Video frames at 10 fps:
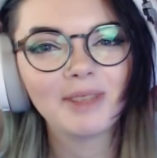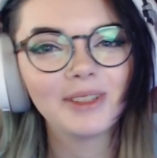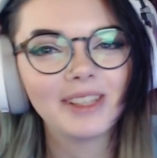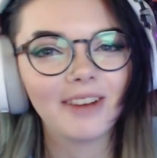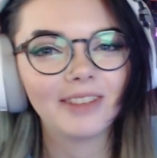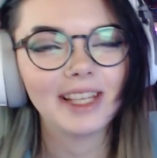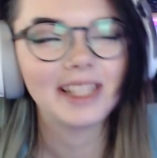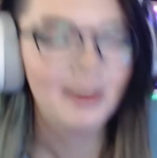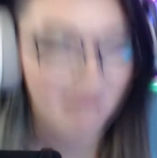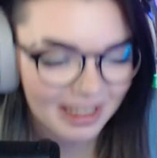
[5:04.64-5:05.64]
get released. I
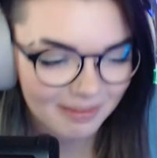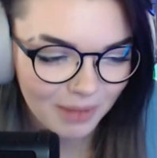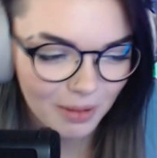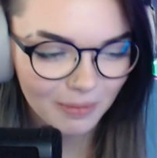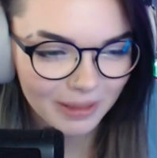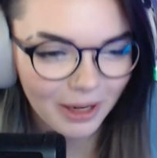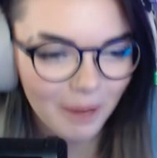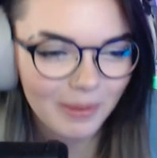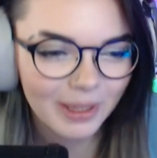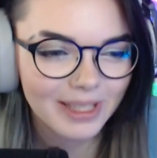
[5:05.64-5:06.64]
mean, probably not,
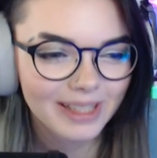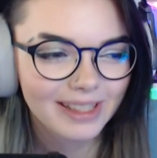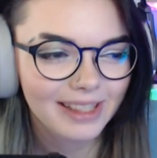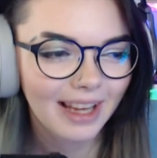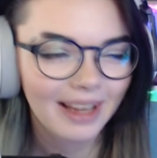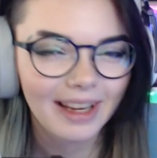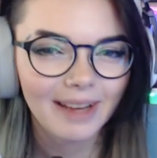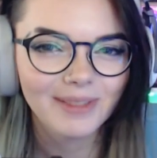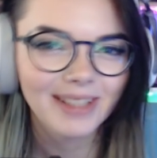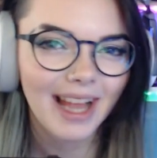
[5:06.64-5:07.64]
because I'm
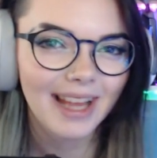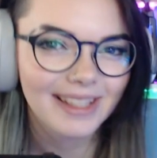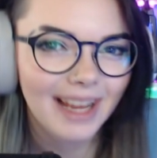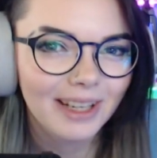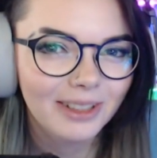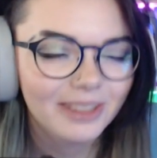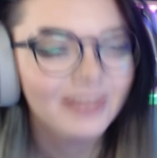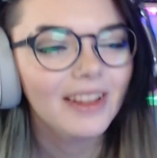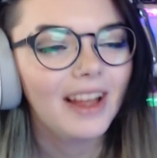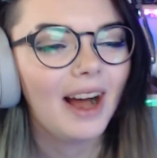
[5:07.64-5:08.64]
tired.
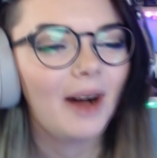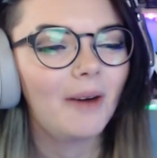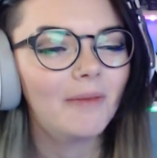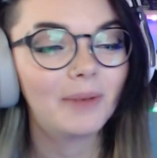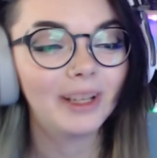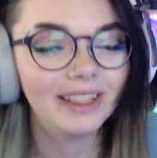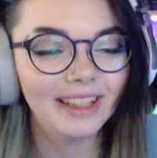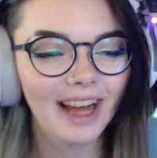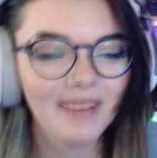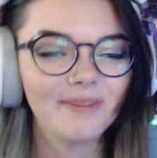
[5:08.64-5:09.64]
But
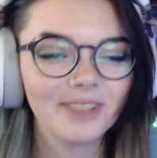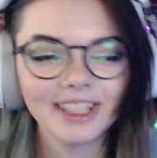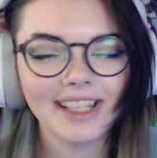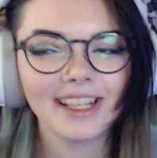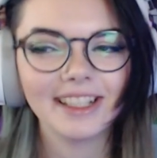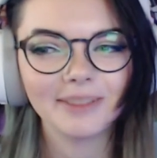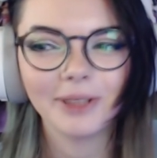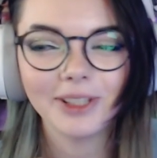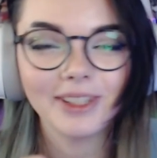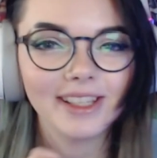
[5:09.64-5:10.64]
I'm really excited to watch
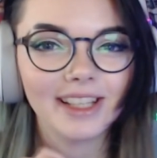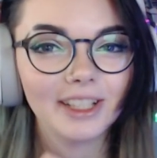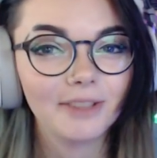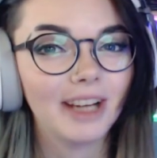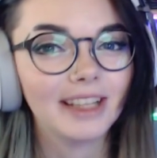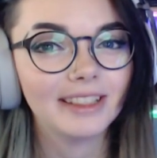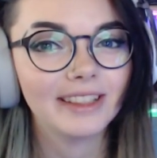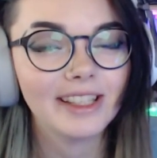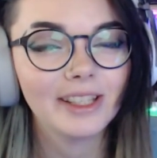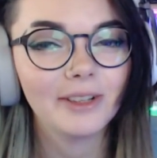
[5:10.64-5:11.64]
this and to react to this.
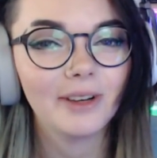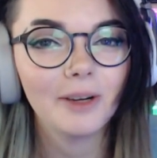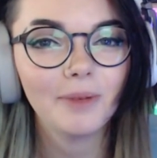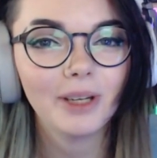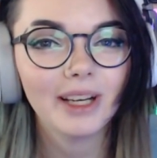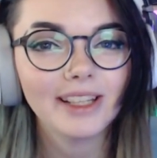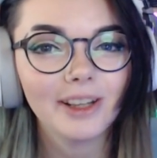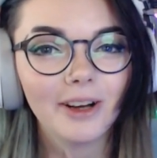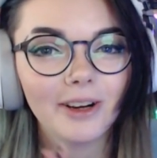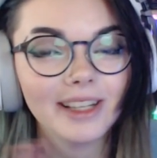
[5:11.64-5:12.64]
So I hope you guys
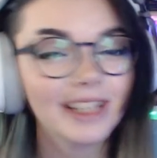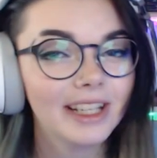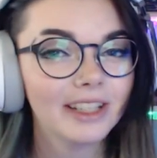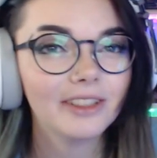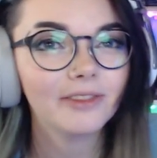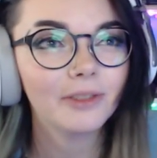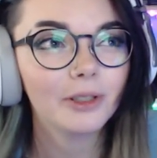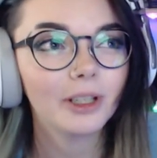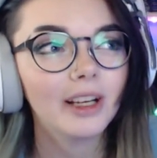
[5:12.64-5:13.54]
are excited for